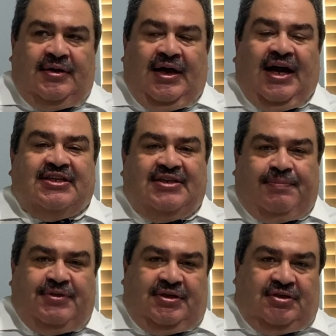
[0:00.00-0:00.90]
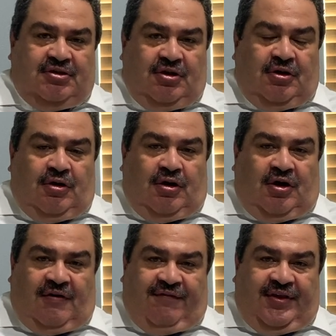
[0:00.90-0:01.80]
acceptance
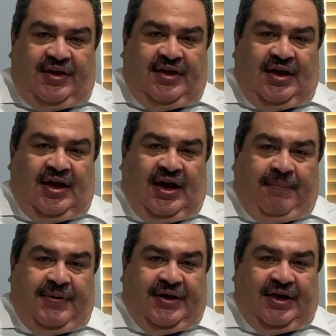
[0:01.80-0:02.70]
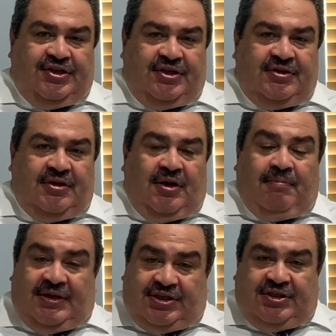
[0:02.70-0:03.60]
of the application.
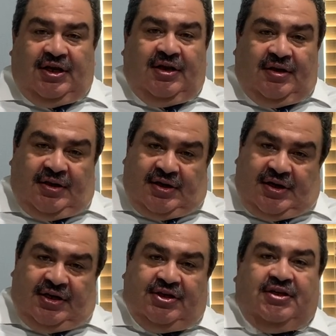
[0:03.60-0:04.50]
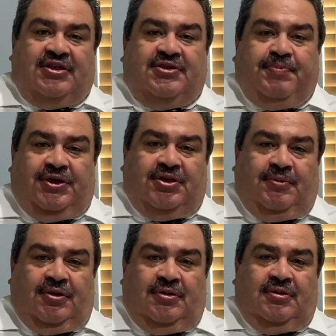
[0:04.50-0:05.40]
But still, it's
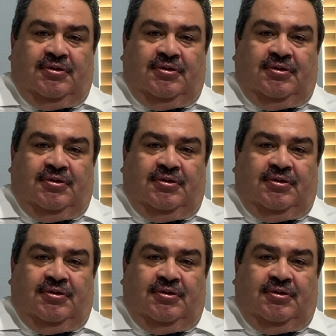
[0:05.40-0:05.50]
possible.